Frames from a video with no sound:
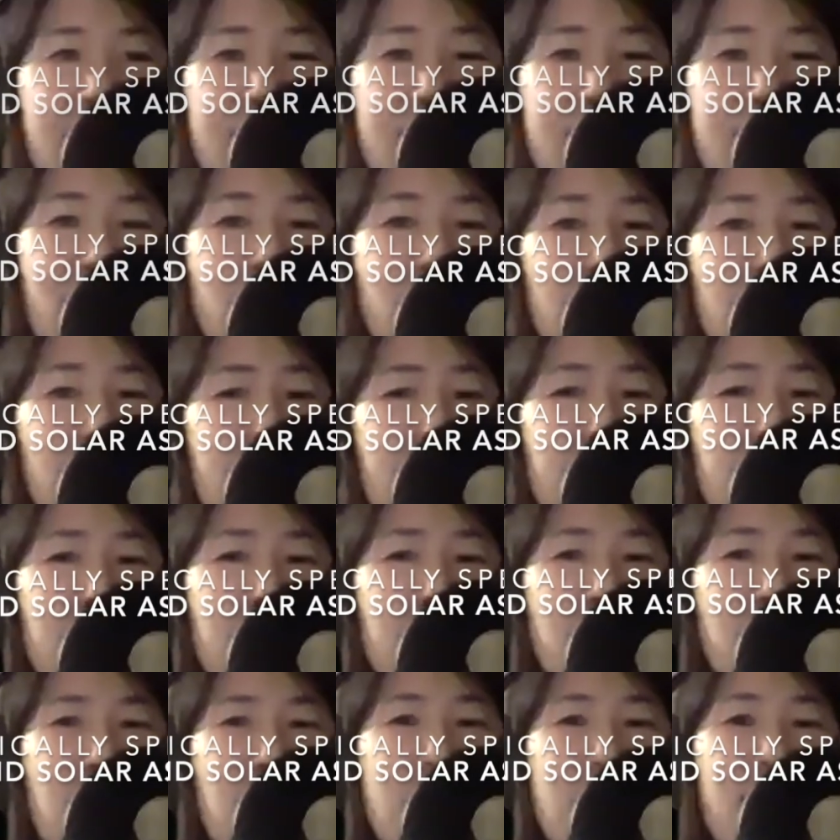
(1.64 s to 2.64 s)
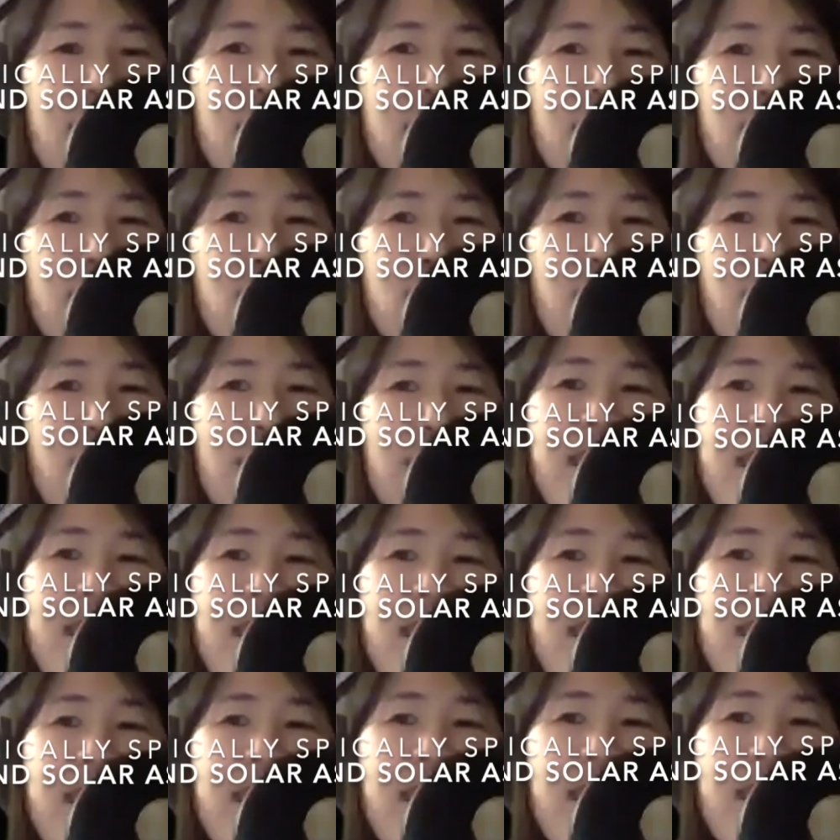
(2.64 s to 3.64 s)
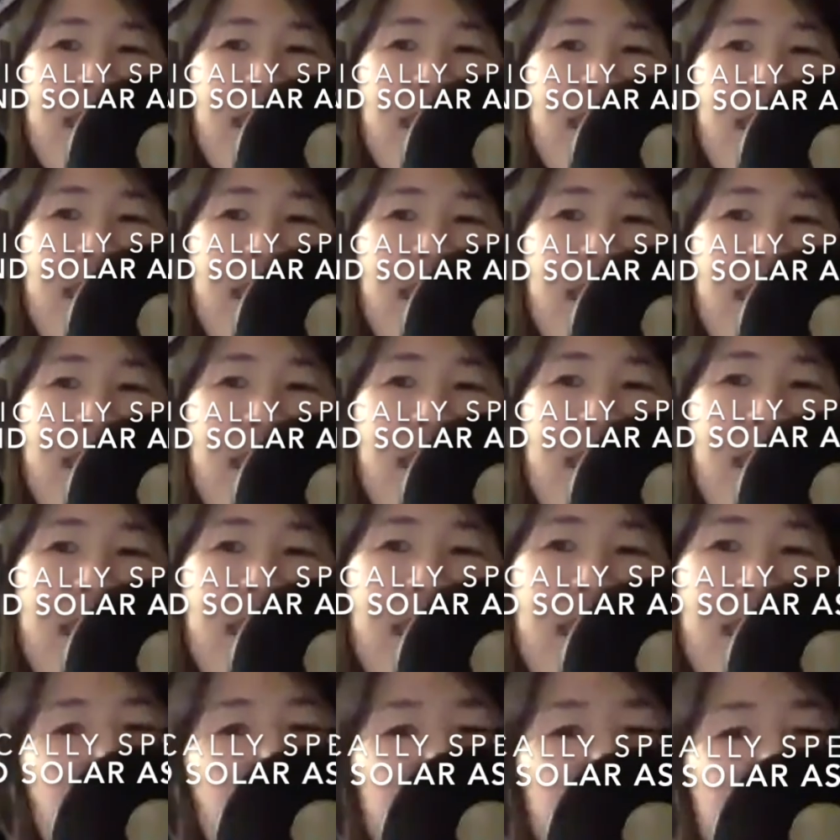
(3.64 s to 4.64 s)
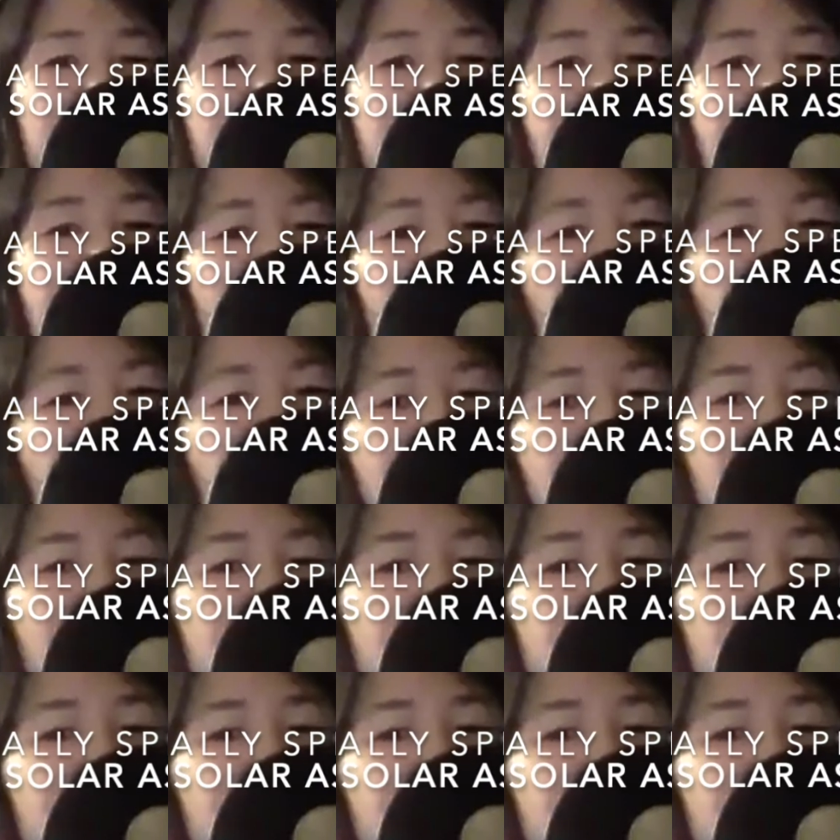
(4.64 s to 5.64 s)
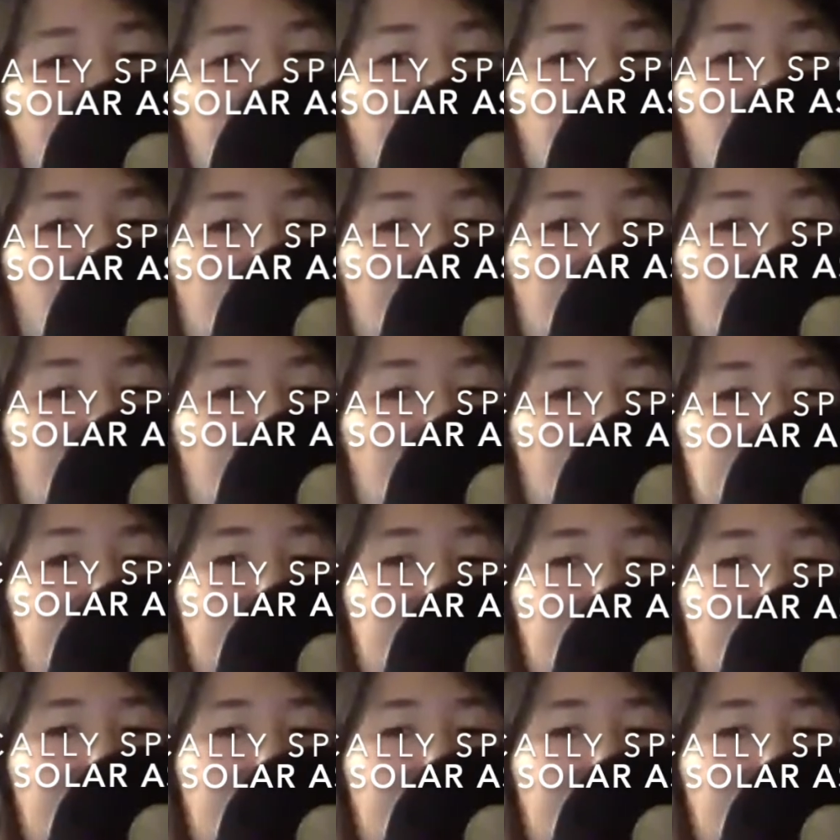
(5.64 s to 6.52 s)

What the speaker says: to WMPG 90.9 Forum Portland Southern Maine Community Radio from USM.